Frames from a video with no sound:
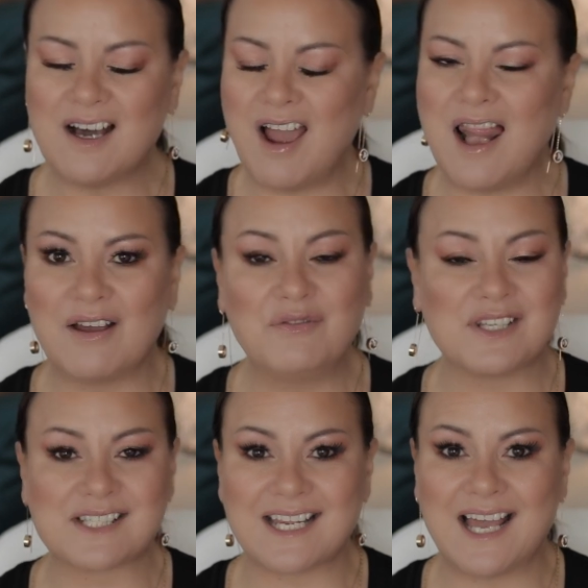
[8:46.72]
I love
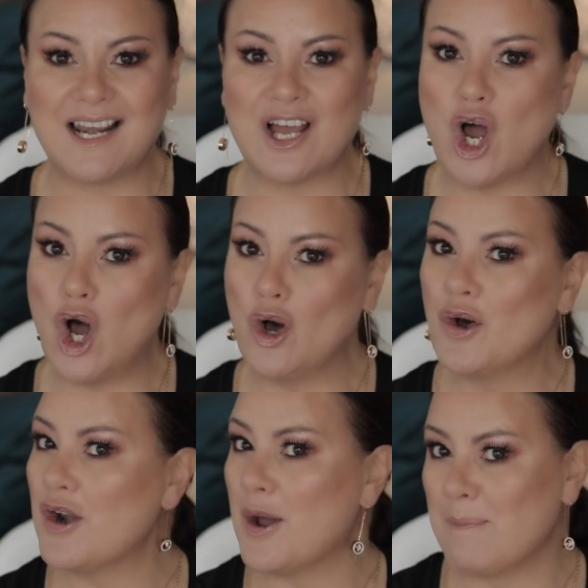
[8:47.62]
this colour
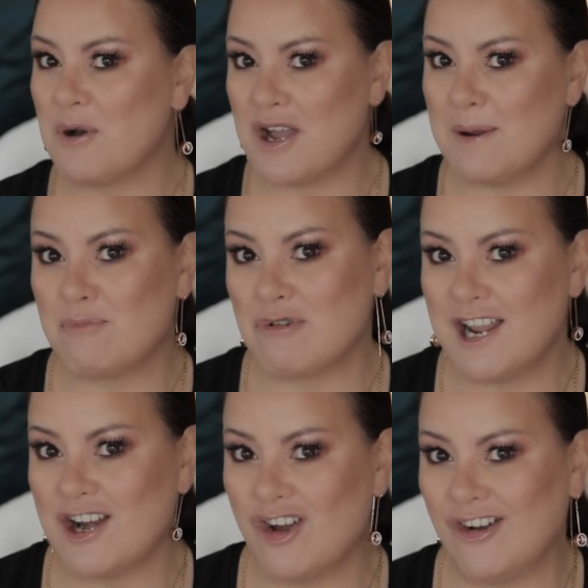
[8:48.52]
on my
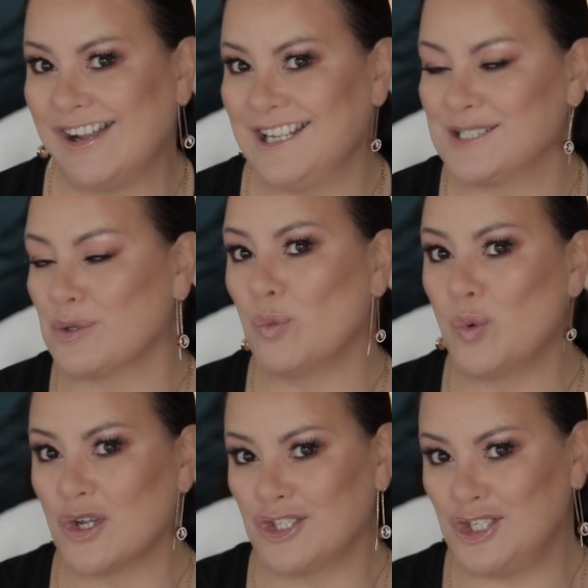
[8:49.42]
brown eyes.
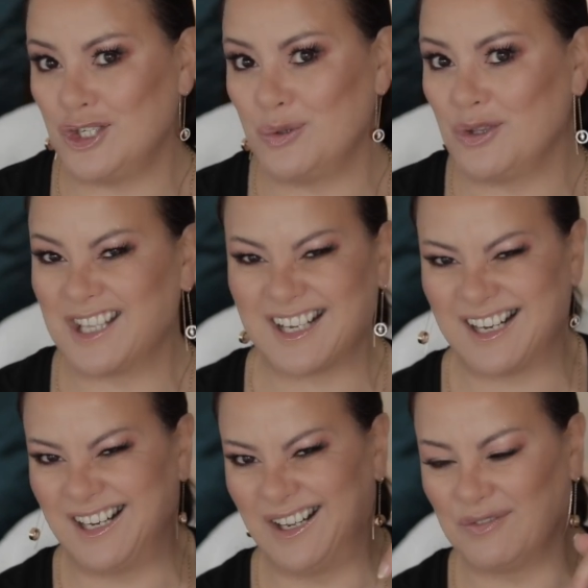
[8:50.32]
What do you think?
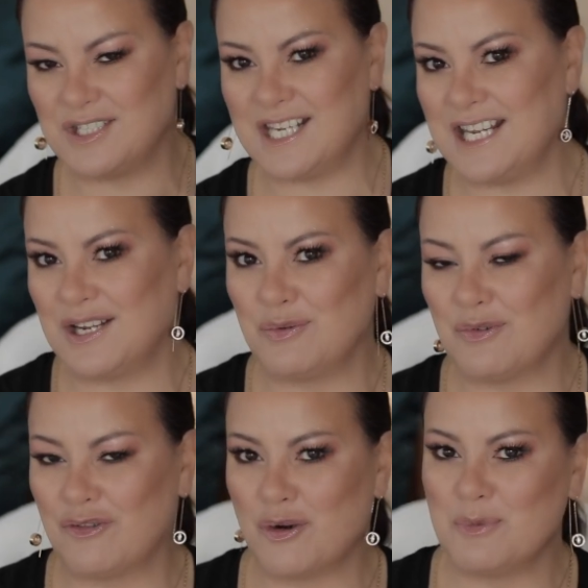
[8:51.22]
Love to hear
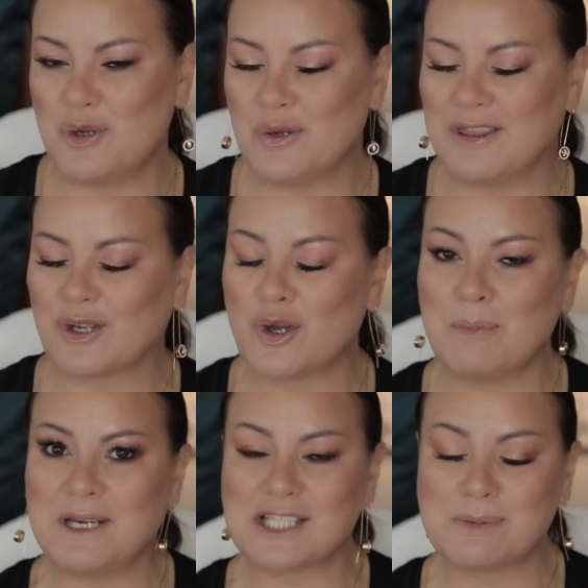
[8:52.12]
from you in the
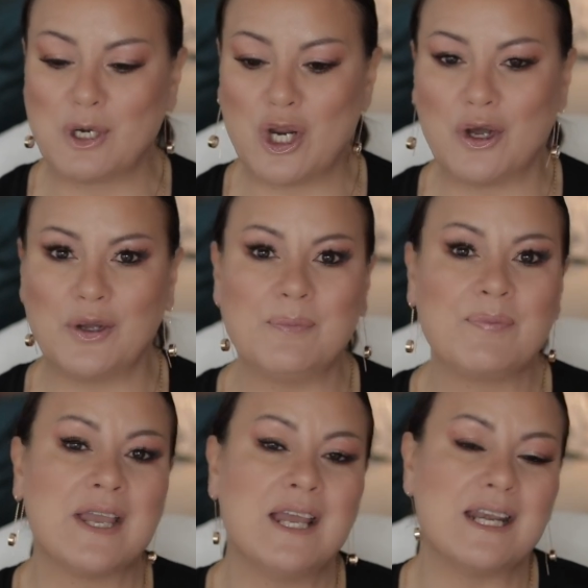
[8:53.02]
comments below.
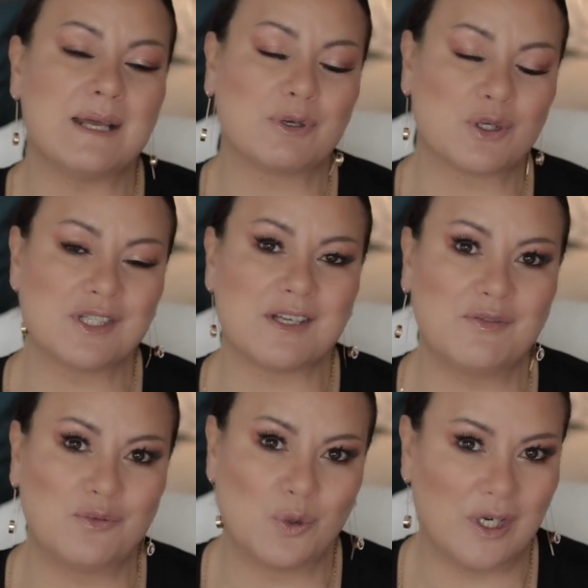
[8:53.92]
Now, because
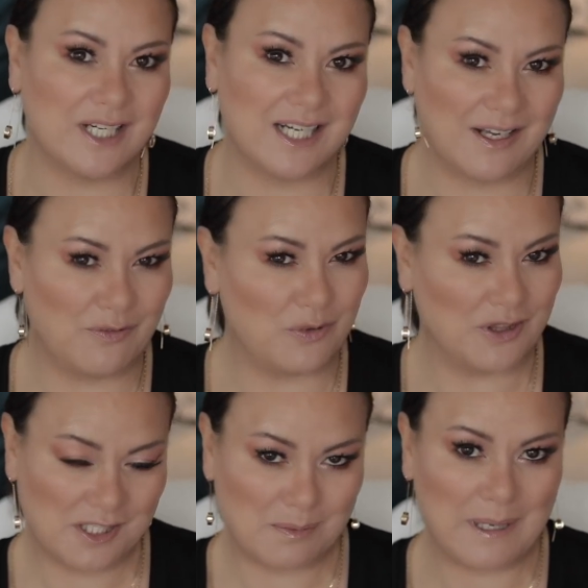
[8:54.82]
I've fallen in love with
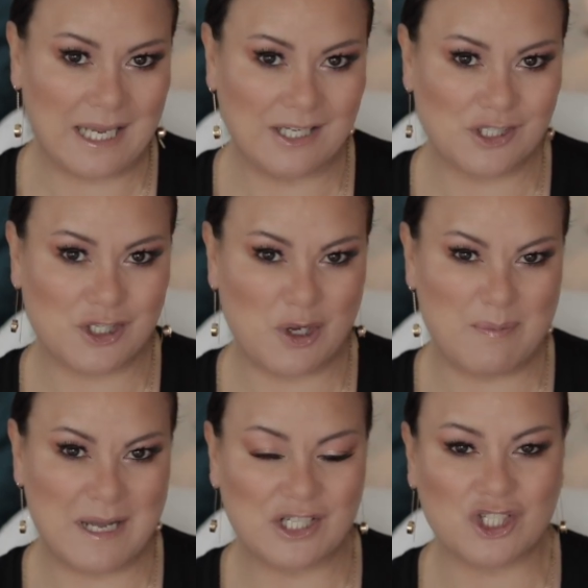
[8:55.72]
this palette so
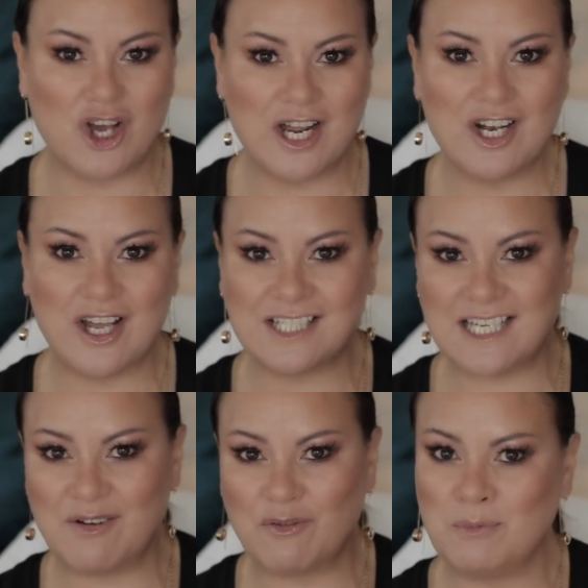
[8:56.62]
much, I'd like to
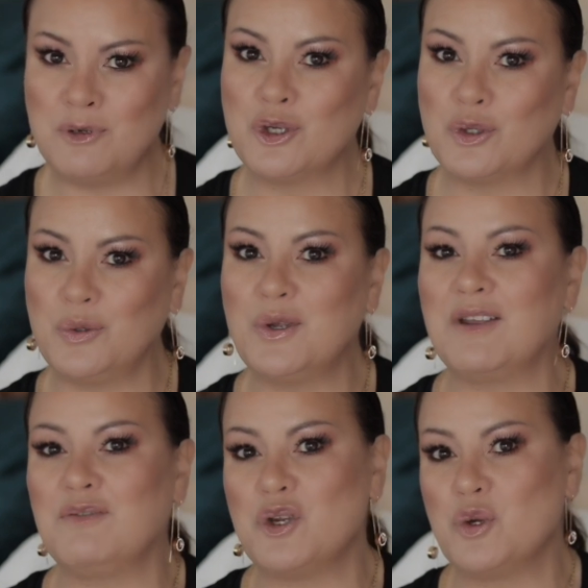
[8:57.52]
hear from you
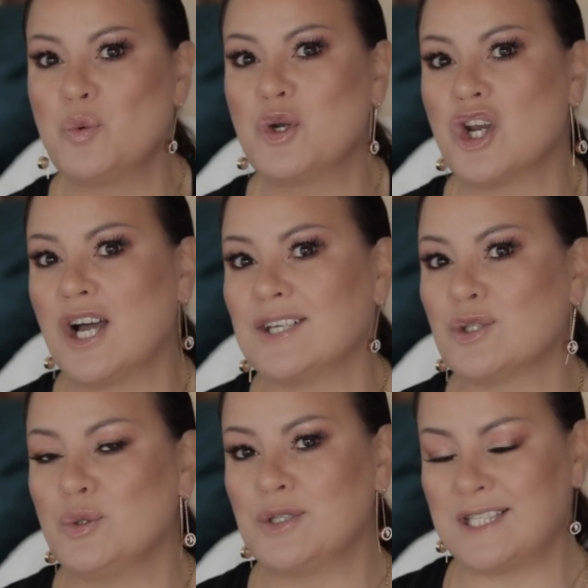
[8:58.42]
if you would like
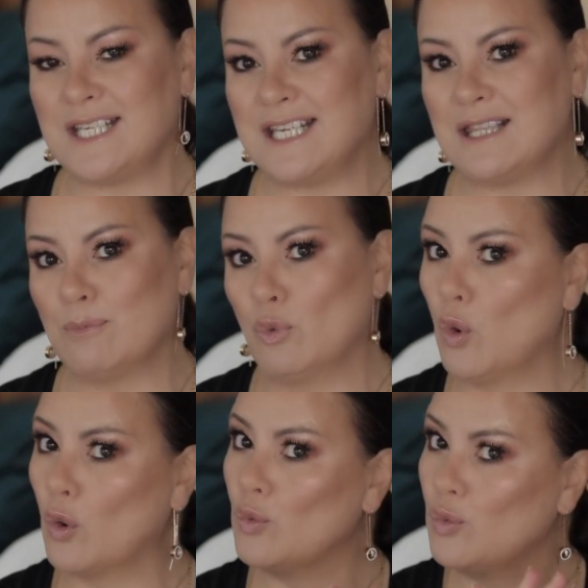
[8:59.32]
to see the
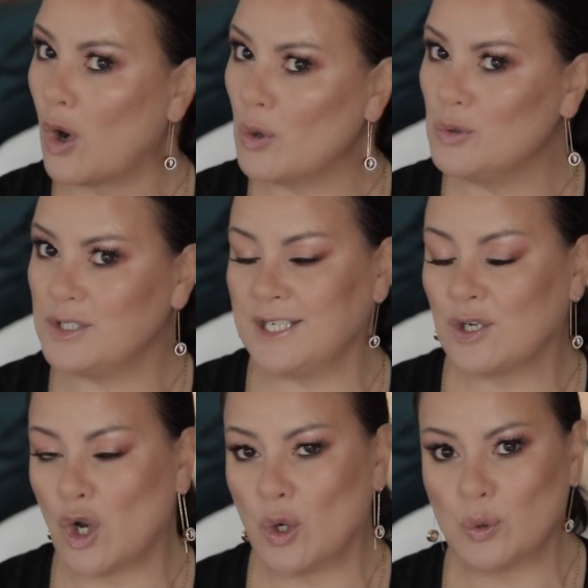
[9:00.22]
more rosy
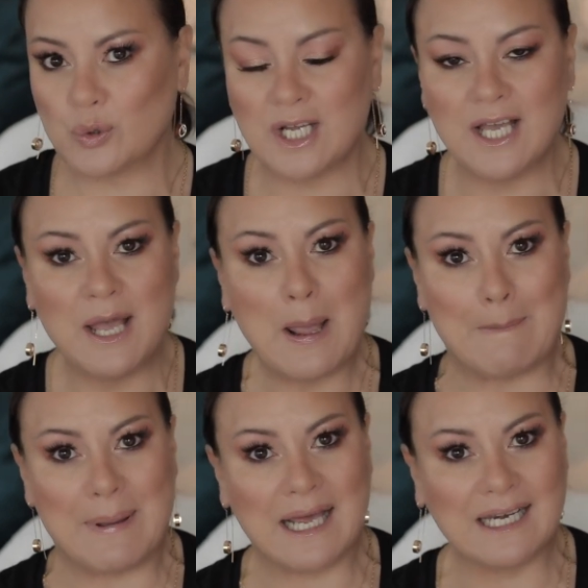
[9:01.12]
gold
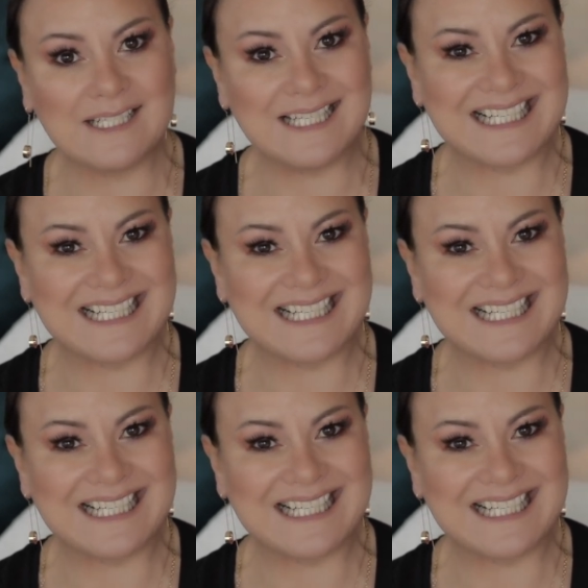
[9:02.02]
palette